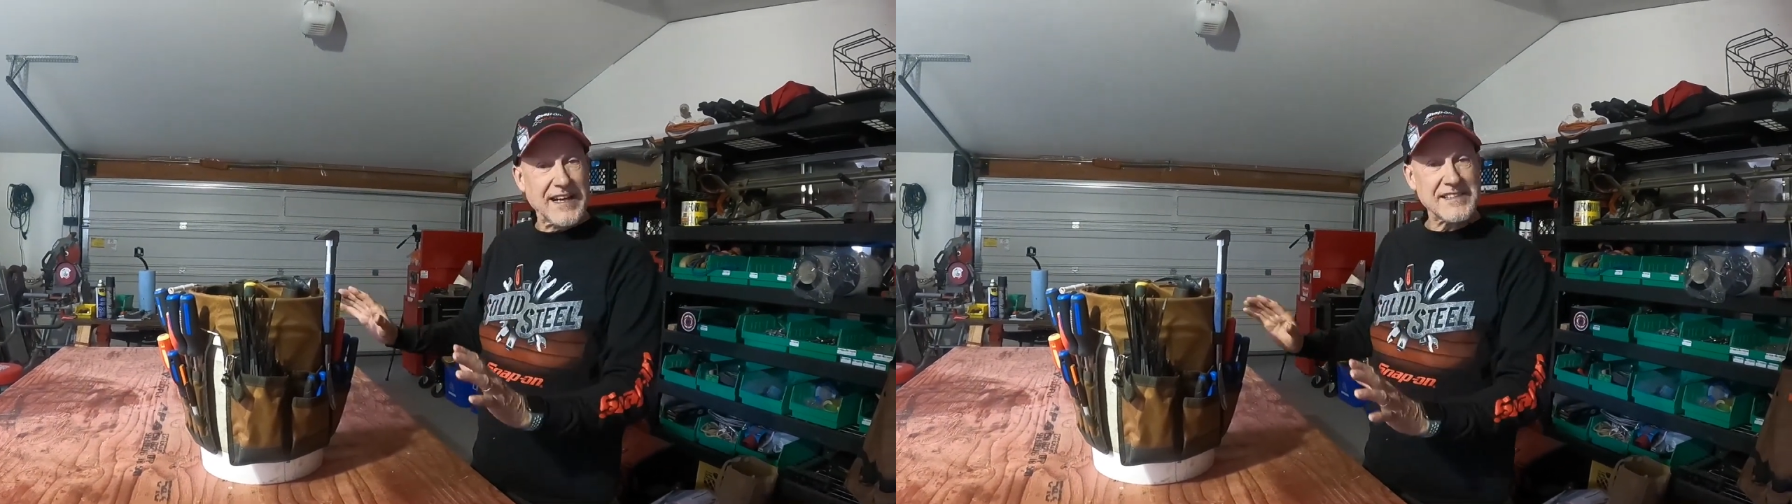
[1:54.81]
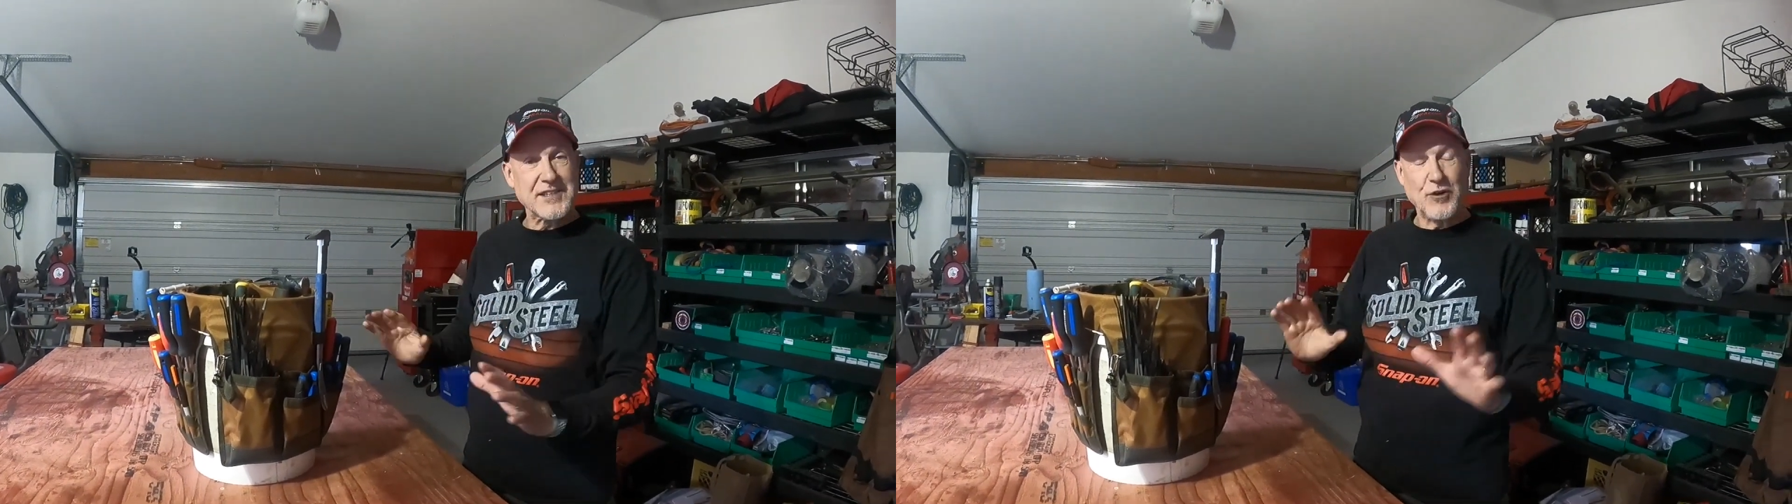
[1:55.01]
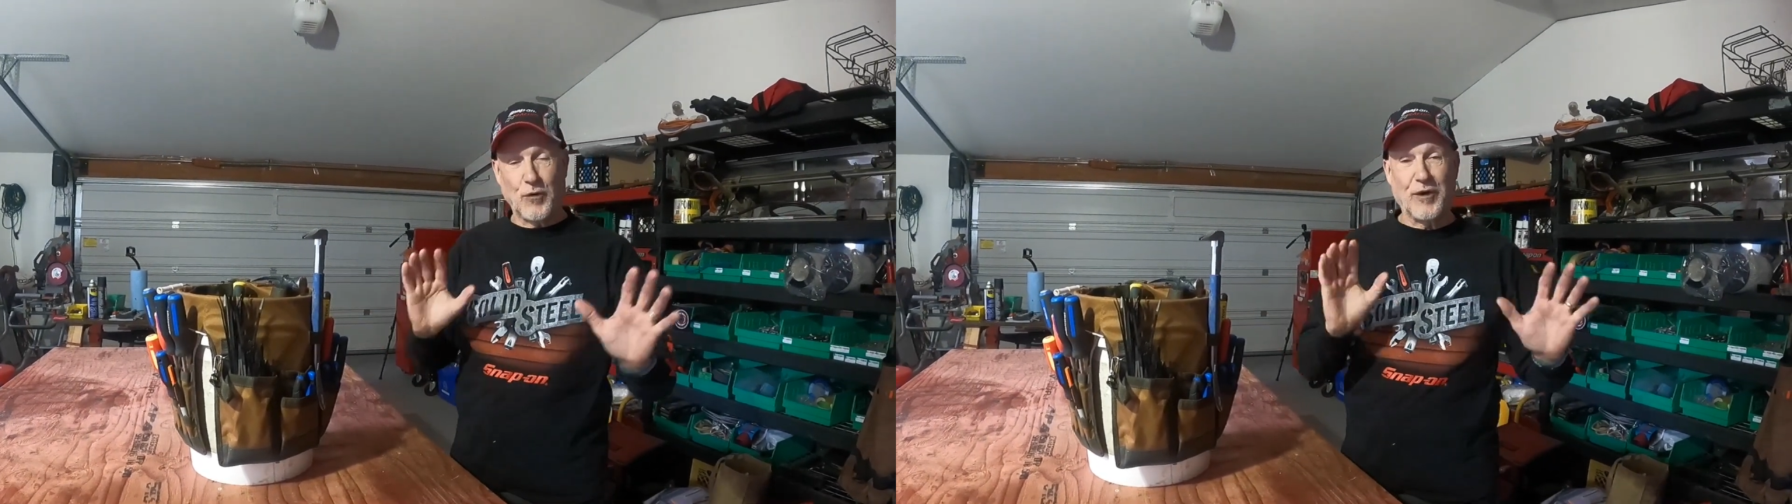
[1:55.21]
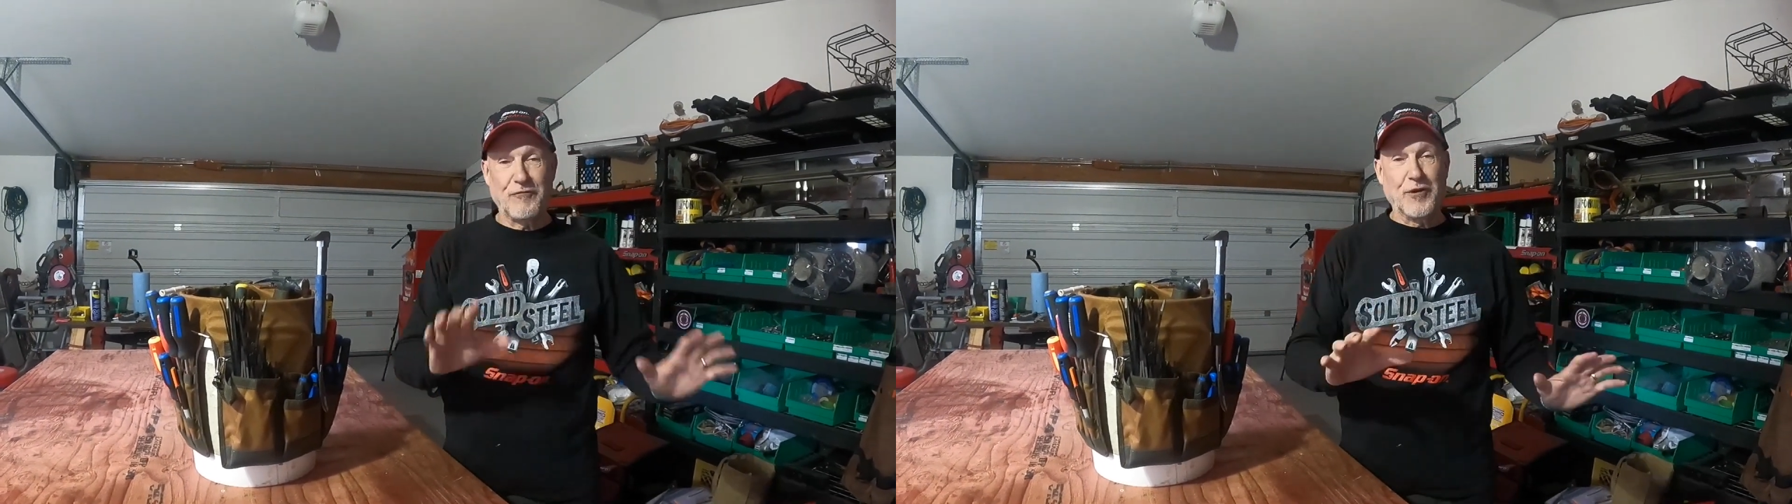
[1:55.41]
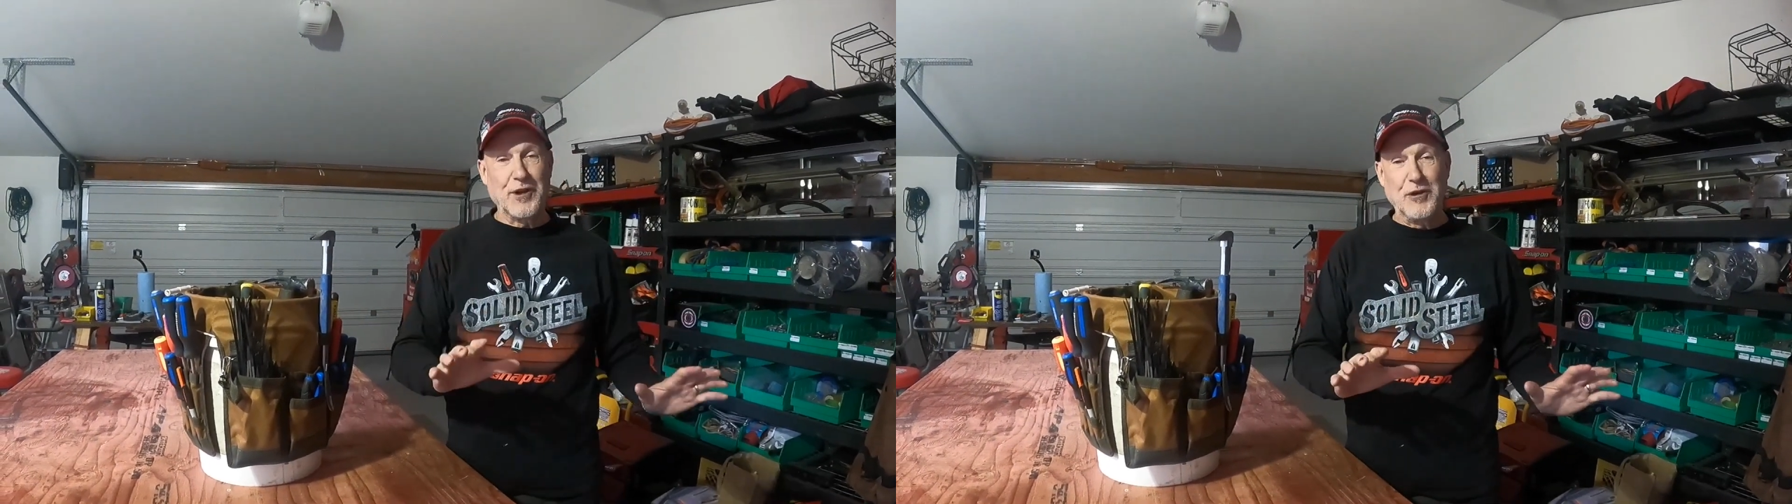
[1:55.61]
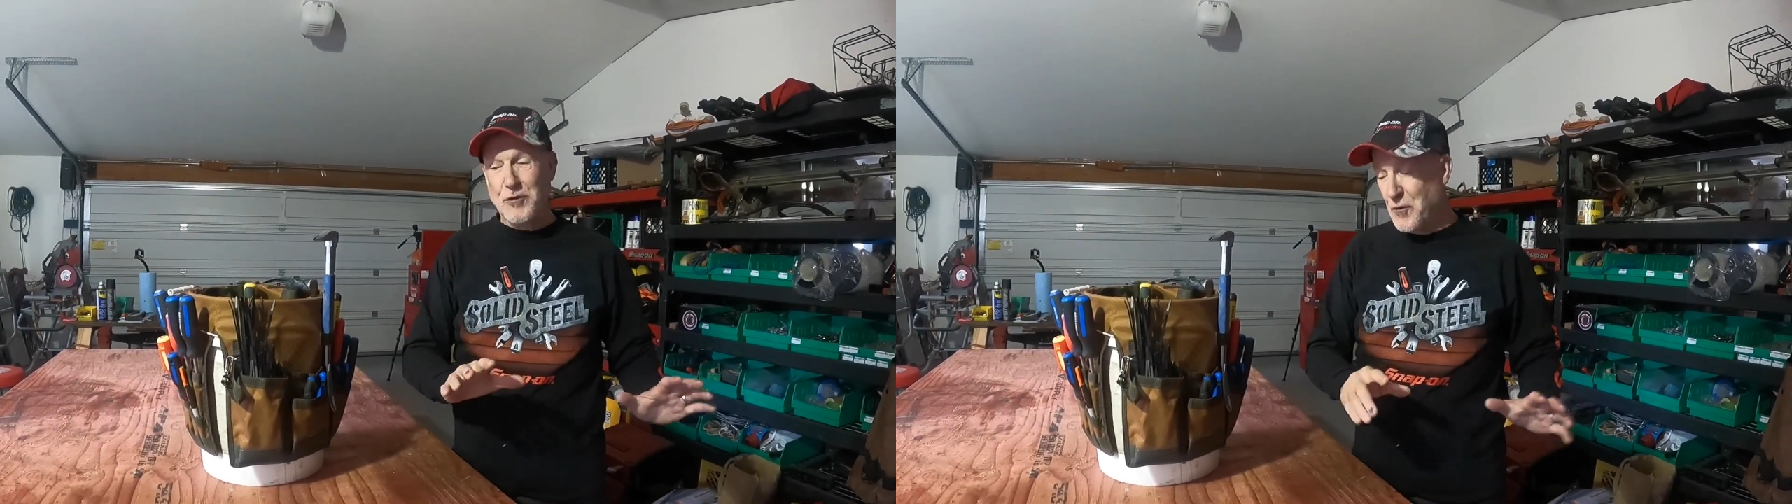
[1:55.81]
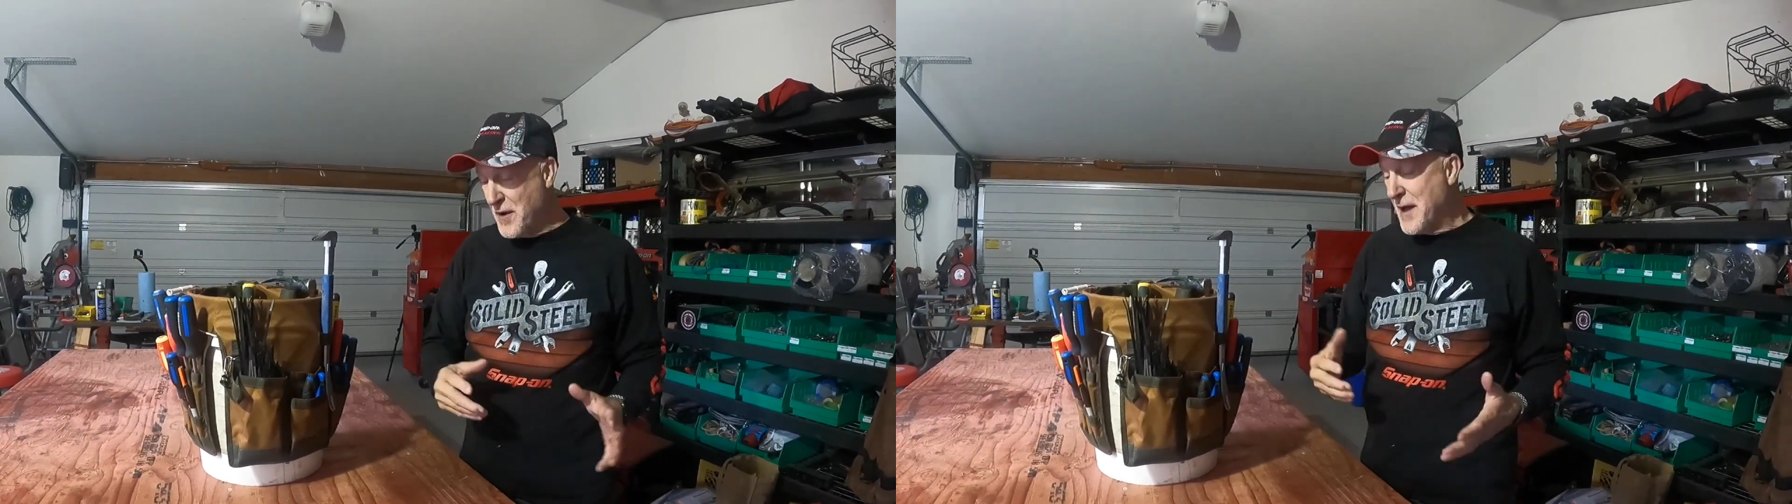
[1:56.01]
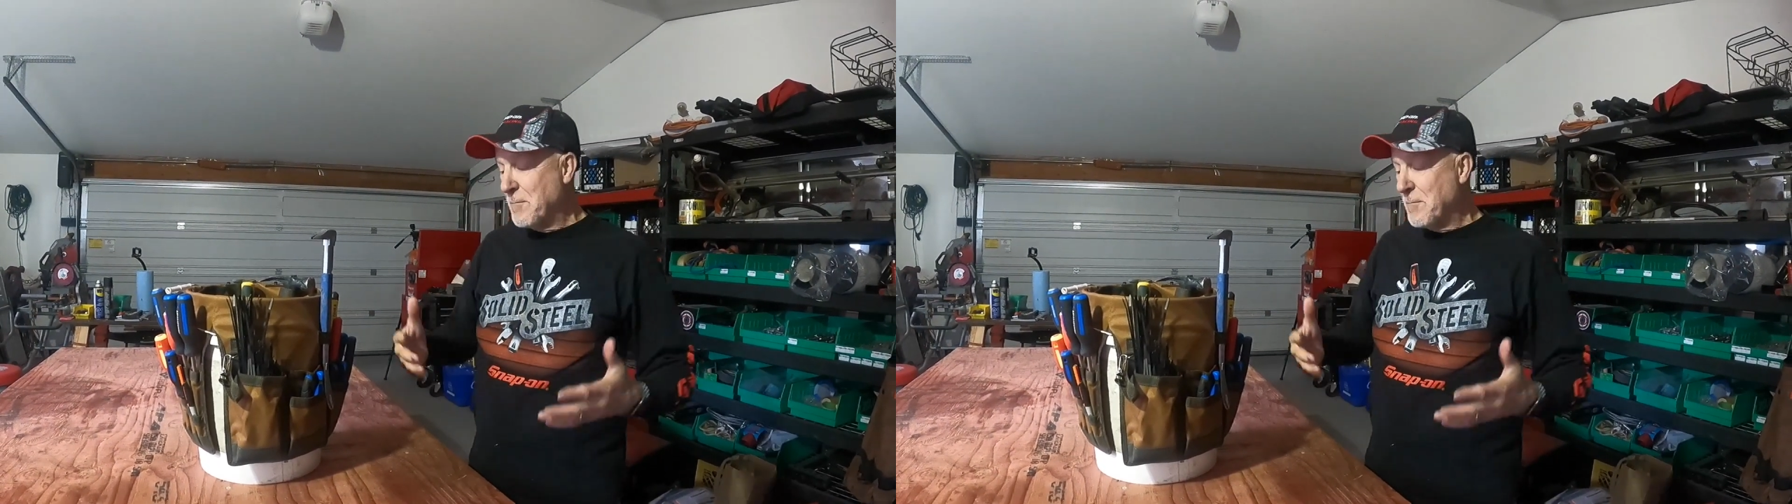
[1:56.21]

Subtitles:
us or for you,